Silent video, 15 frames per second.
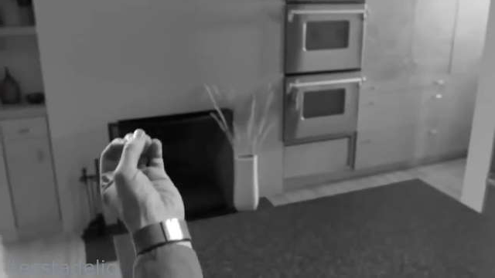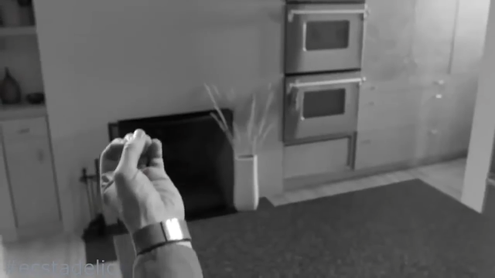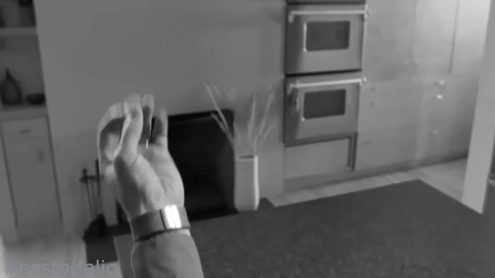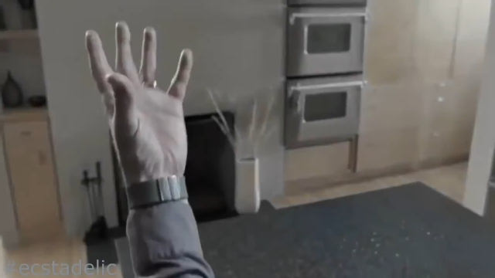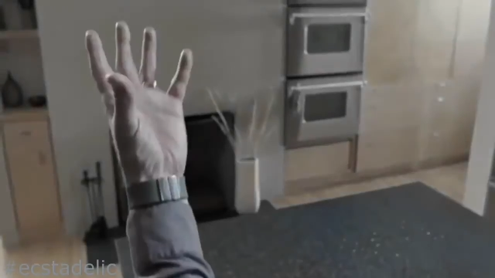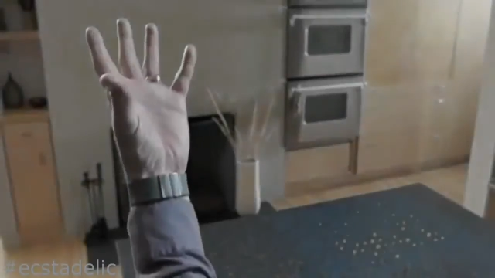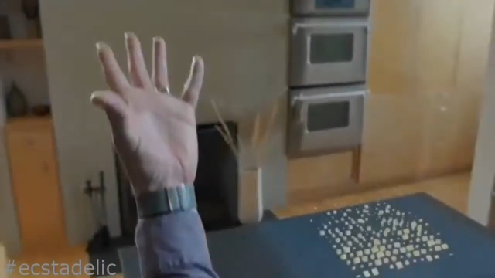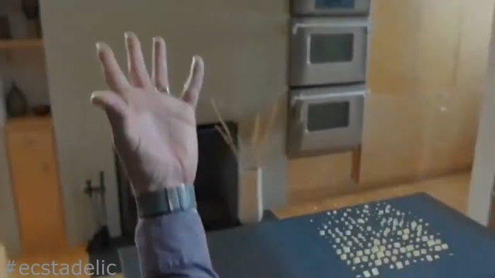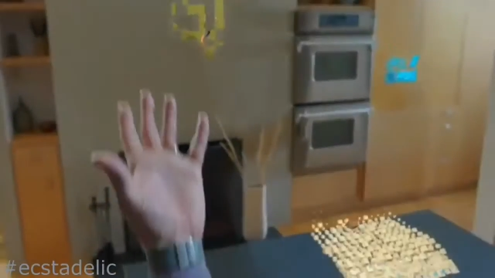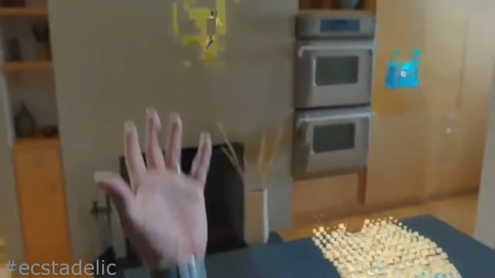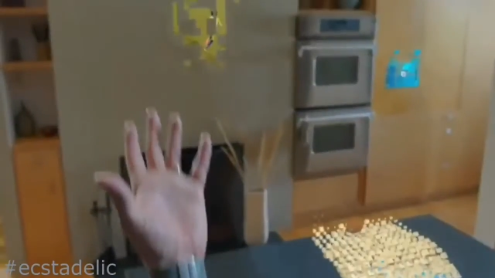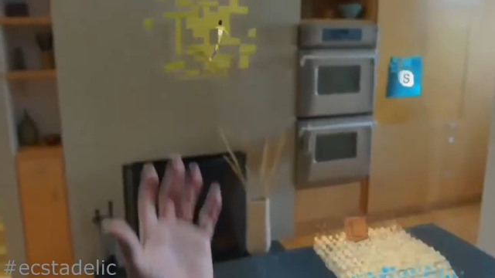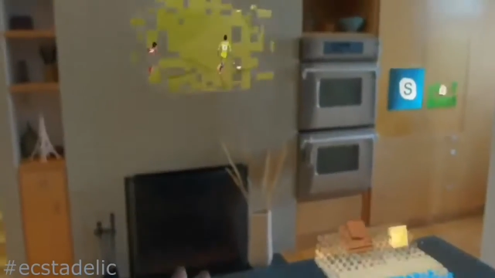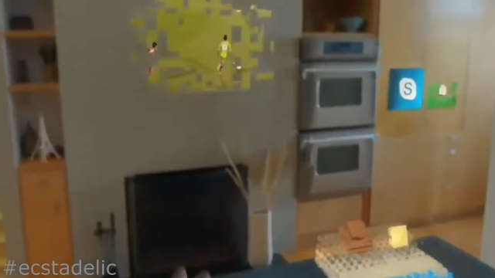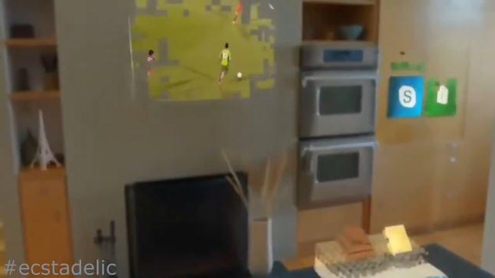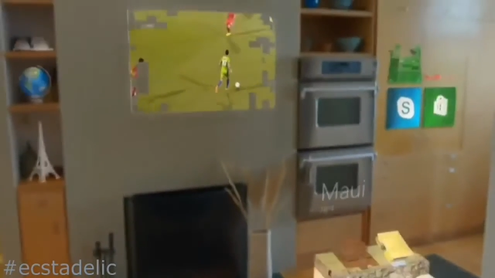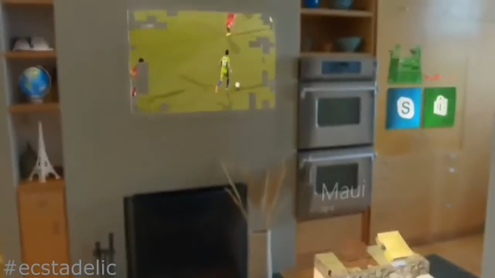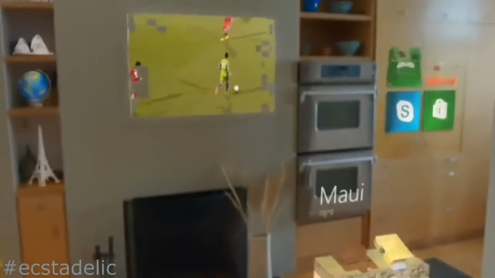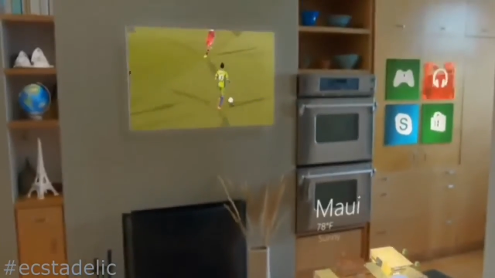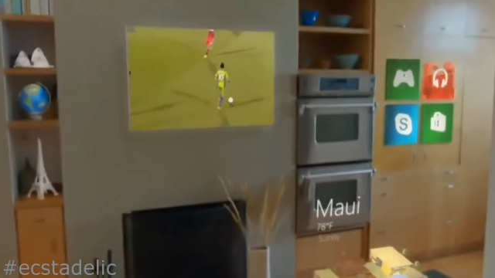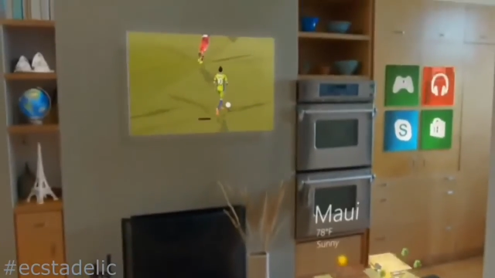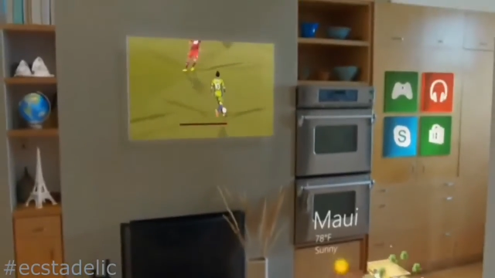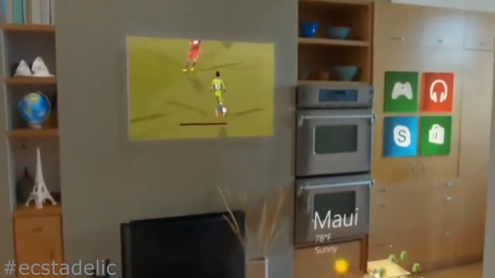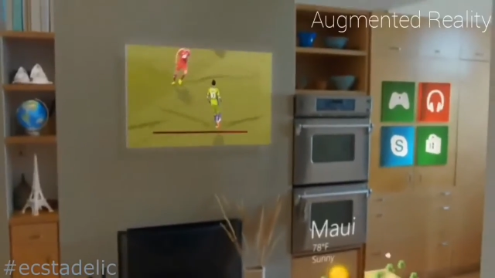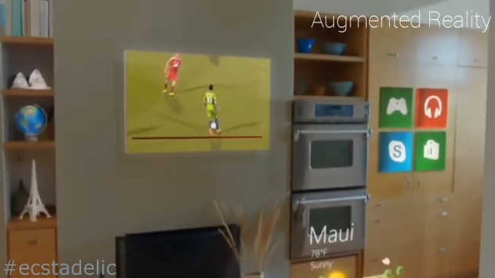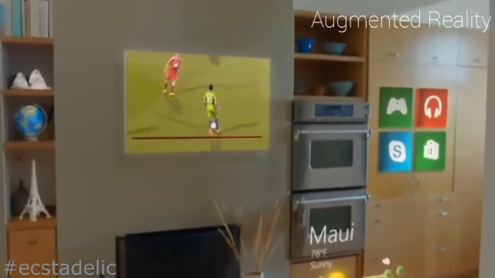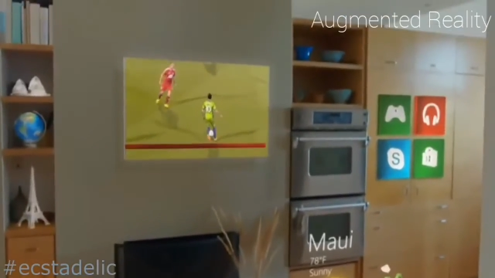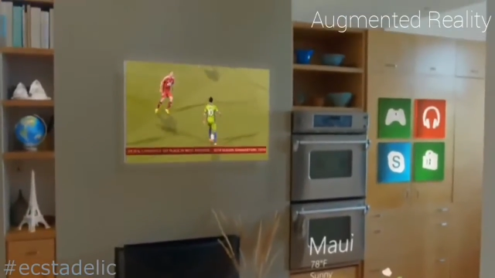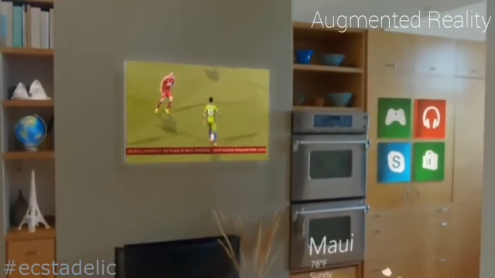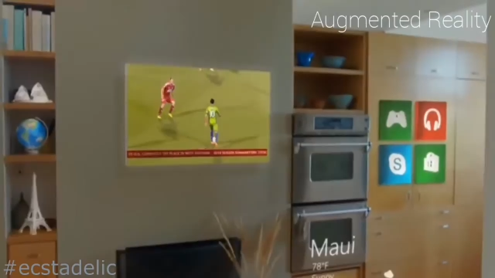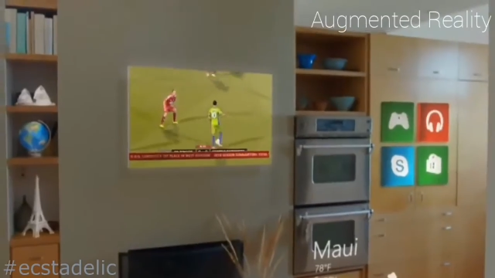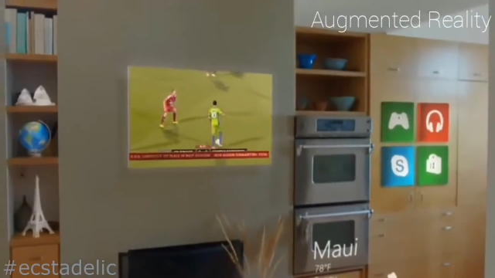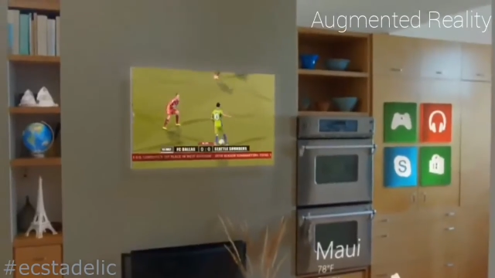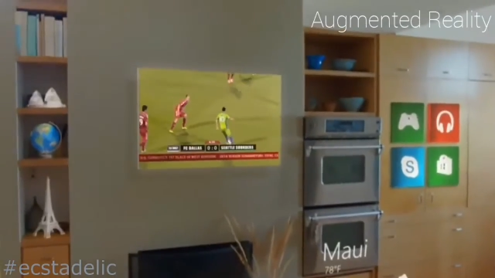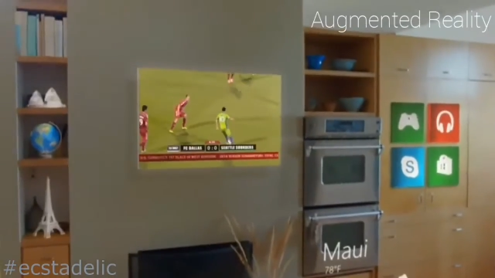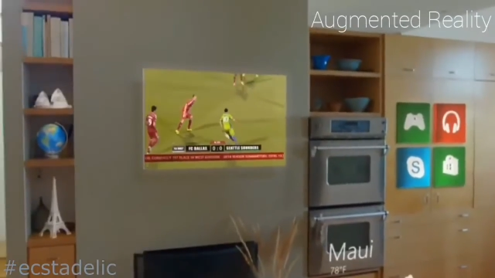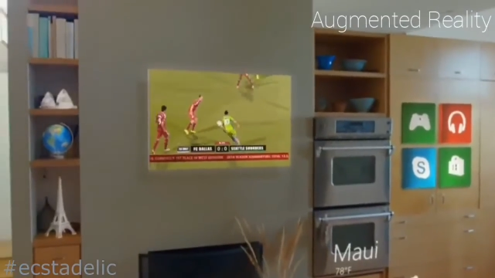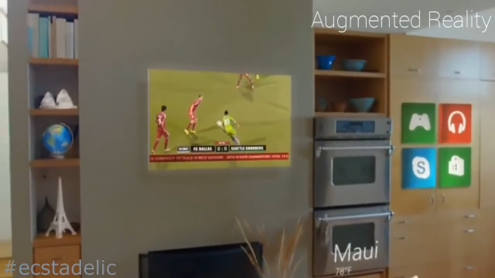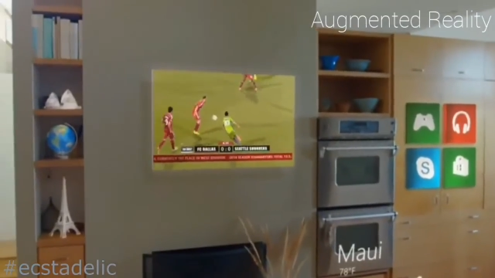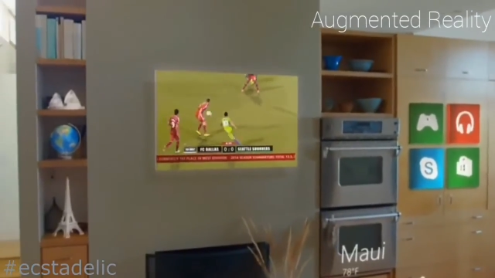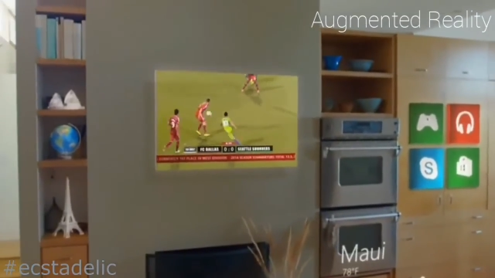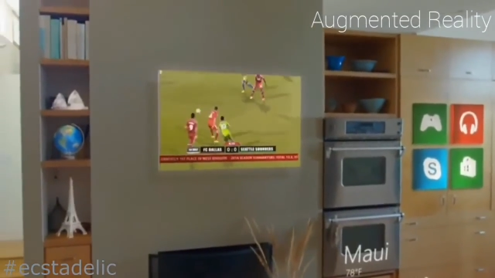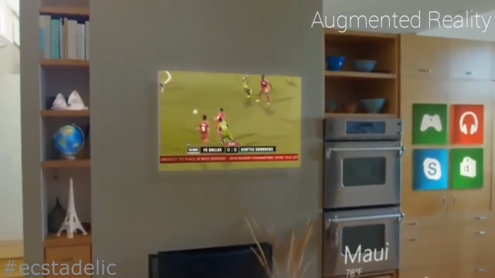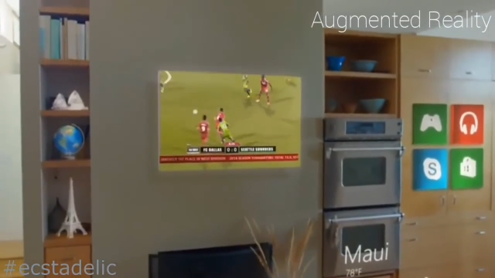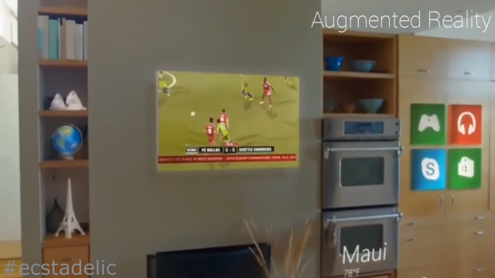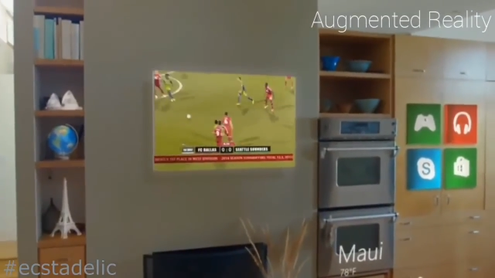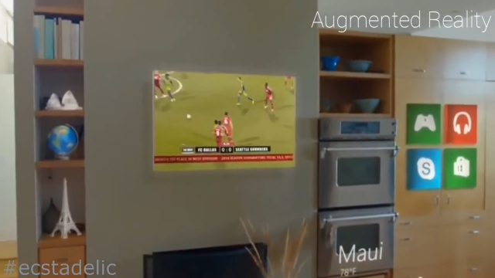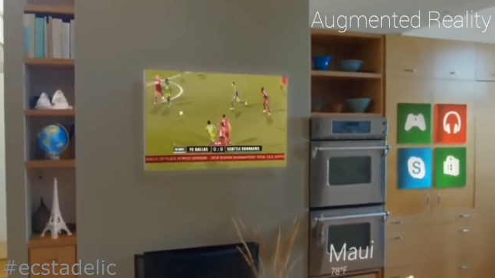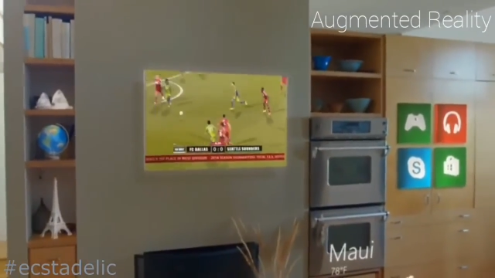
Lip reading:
Nobody's mouth can be seen.